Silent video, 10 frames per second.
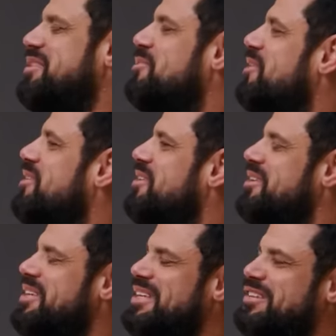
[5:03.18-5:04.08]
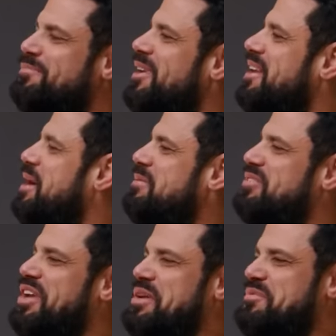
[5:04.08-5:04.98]
in the world is pulling up
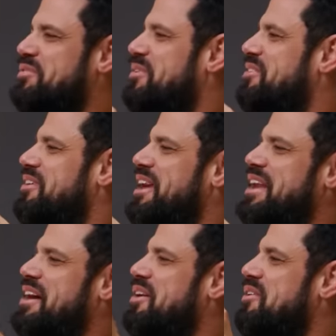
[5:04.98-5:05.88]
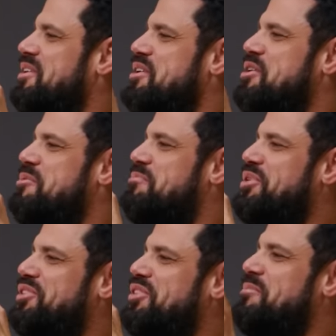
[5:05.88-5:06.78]
James 1 right now going,
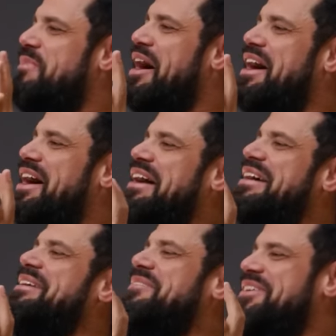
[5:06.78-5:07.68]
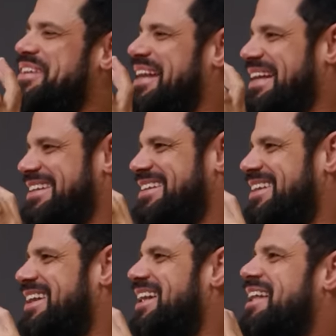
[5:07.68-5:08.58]
but the Bible
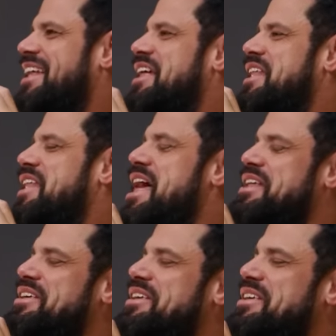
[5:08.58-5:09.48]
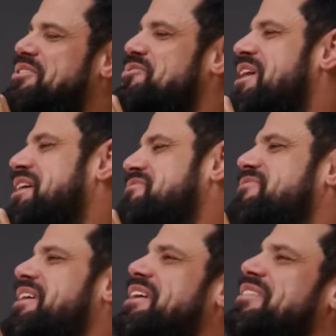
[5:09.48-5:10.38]
says. Let he who hath
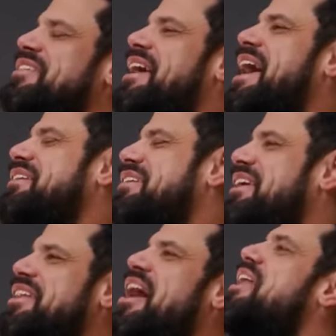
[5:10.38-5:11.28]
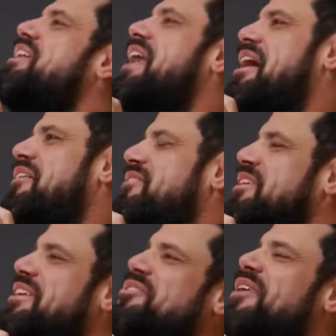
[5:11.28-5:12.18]
faith ask and not doubt,
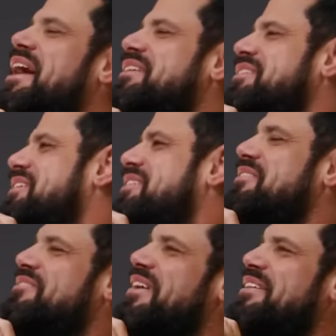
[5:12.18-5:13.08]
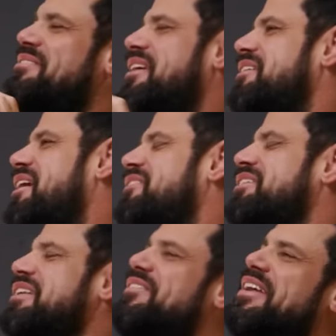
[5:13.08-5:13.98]
for he who asketh in faith shall not
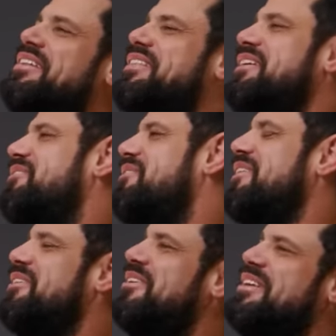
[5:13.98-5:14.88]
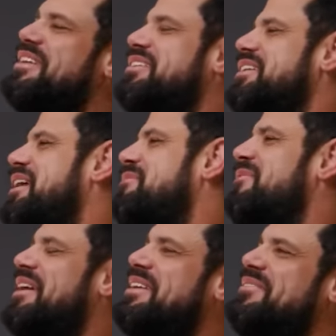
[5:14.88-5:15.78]
receive anything from the Lord. He is a
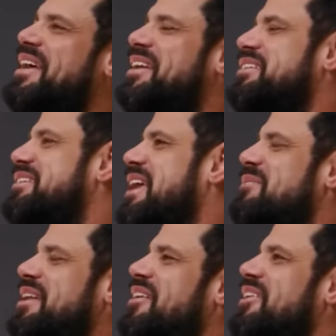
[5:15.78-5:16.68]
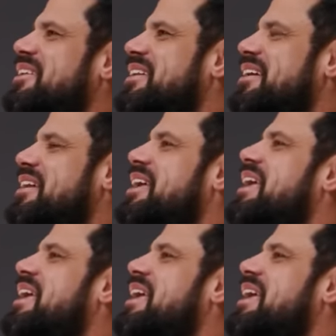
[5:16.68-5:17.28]
double minded man, unstable in all he does.